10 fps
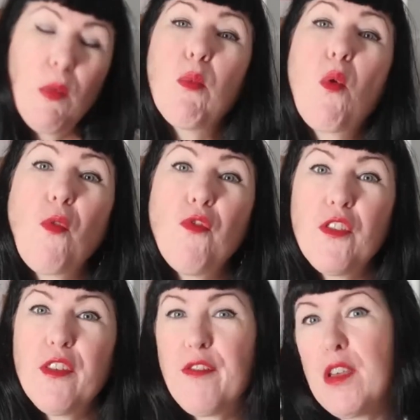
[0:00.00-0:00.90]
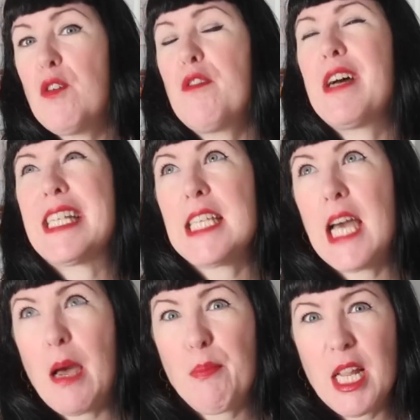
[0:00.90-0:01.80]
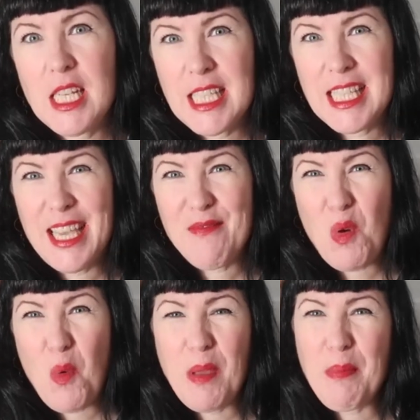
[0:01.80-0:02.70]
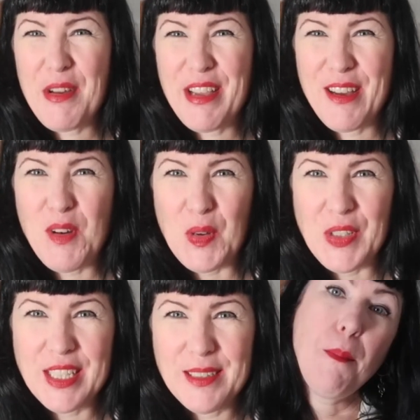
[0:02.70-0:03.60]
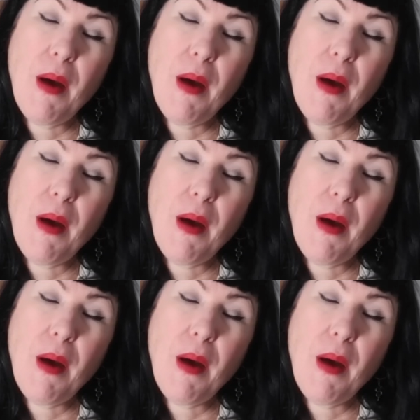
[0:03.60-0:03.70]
We want to feel fantabulous in what we're putting on.